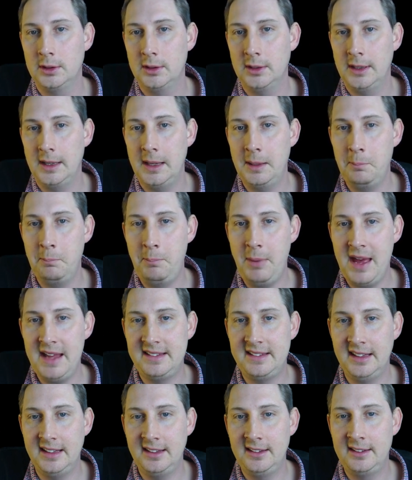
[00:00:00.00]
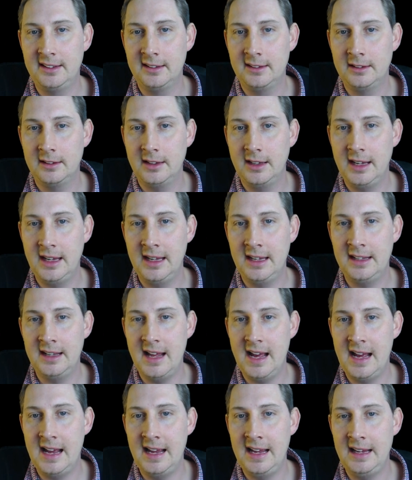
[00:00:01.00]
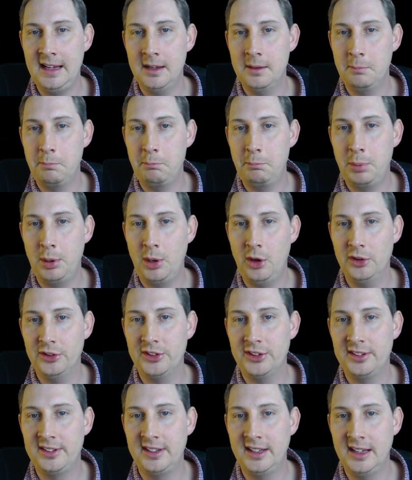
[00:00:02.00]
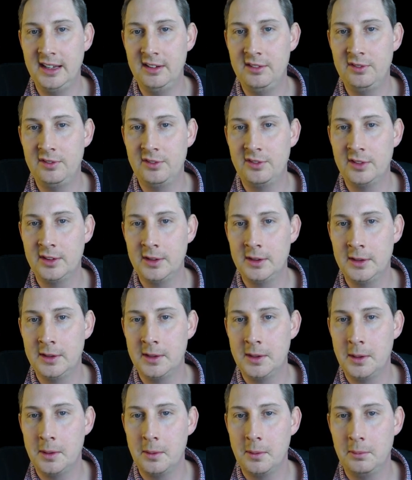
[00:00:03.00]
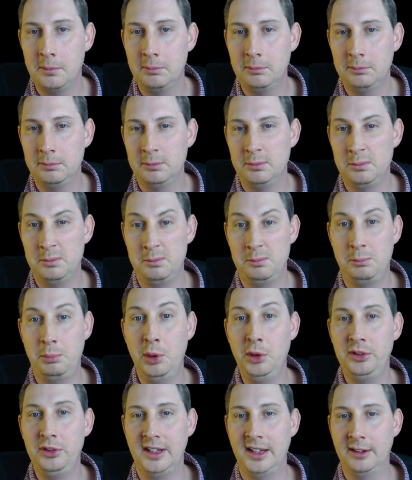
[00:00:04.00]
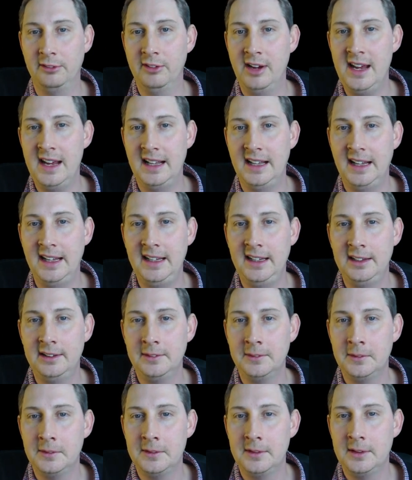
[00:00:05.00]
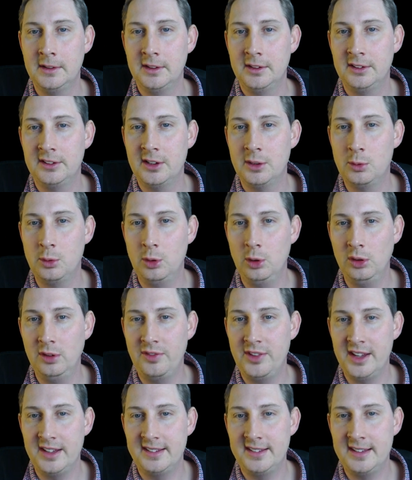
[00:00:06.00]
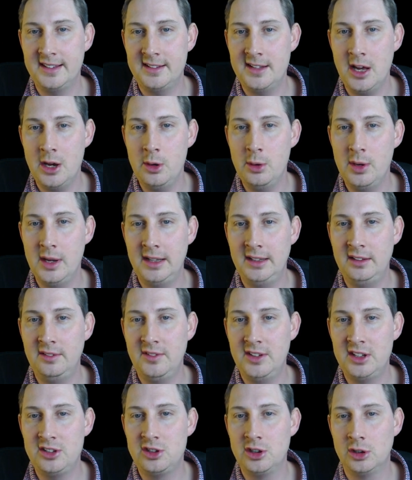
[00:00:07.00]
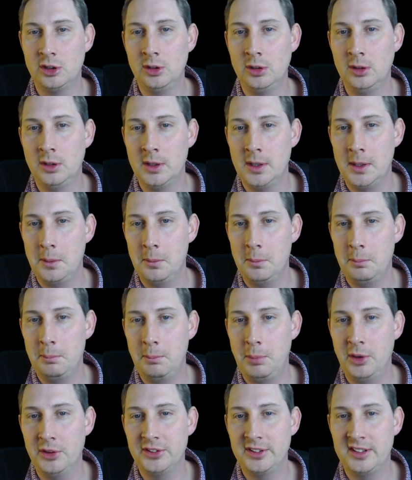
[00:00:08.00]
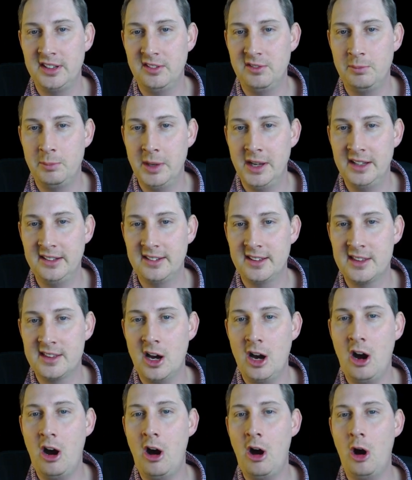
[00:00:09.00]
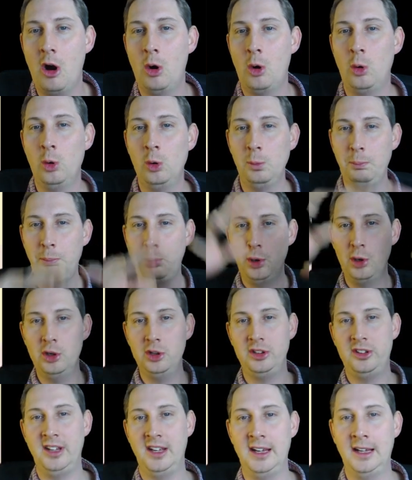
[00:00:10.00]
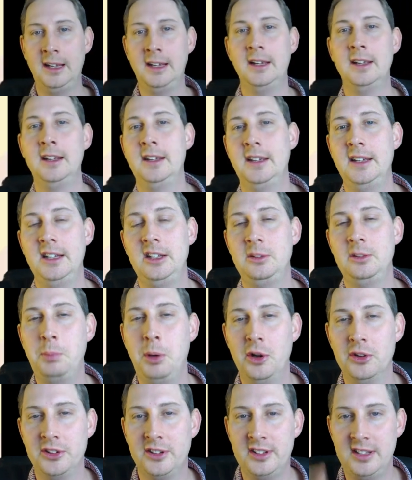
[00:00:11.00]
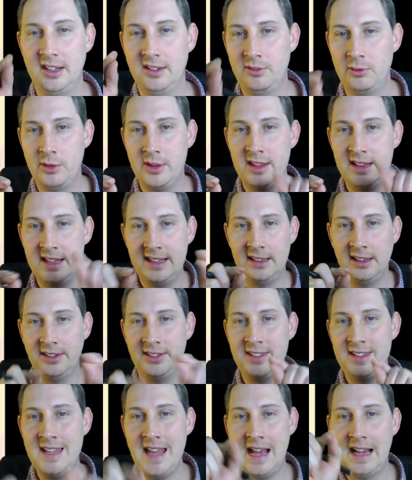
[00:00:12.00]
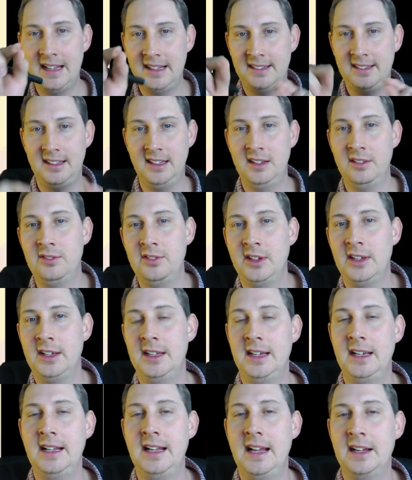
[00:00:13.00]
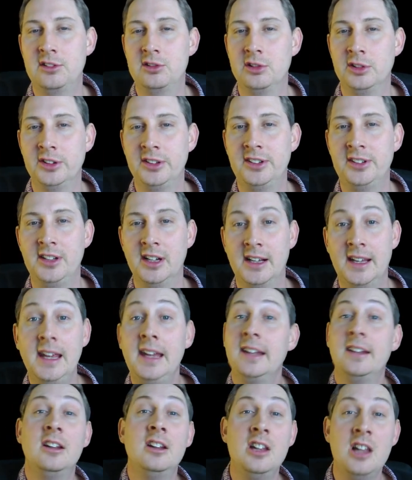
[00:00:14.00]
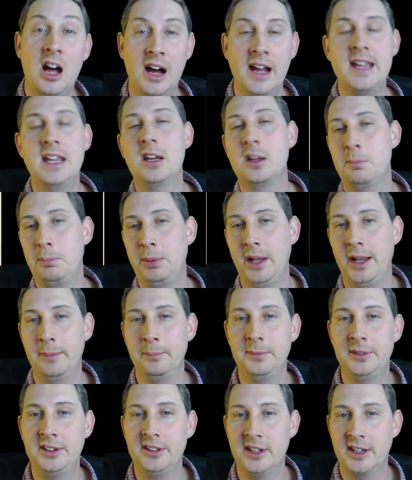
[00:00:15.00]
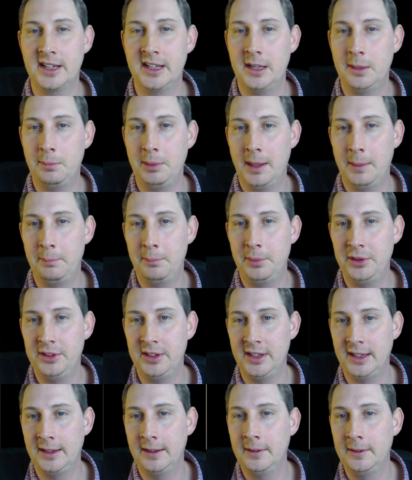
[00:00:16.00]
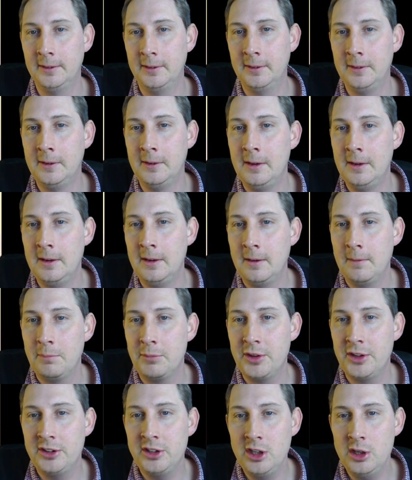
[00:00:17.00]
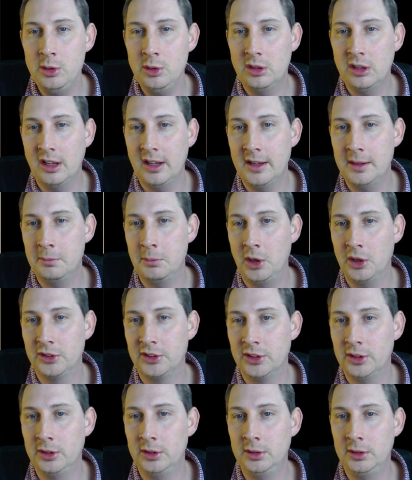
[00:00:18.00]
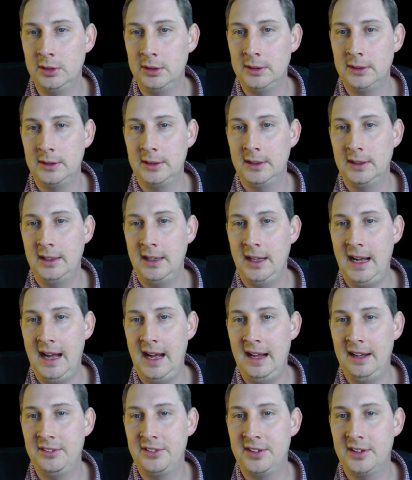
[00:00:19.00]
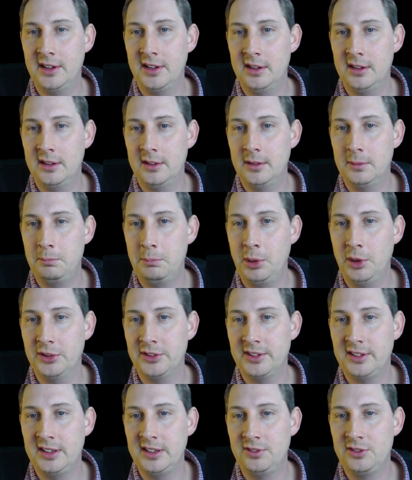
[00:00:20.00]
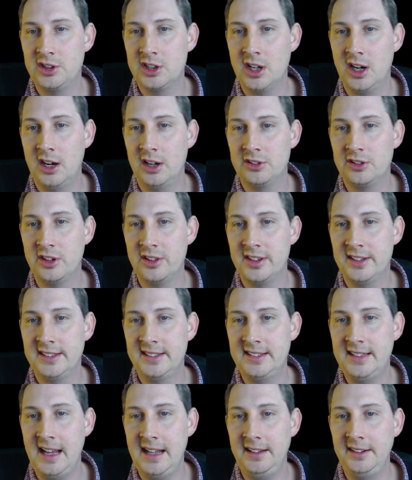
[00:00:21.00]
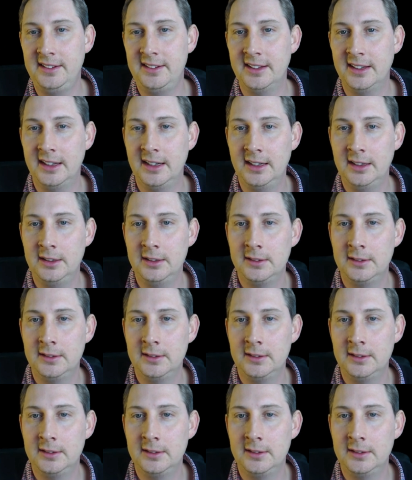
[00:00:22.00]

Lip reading: embedded in a positive pudding, really. So all of this, there's no individual positive bits. The whole pudding is positive with little negative electrons stuck in, like plums stuck in a plum pudding. The nuclear model had positive charge at the centre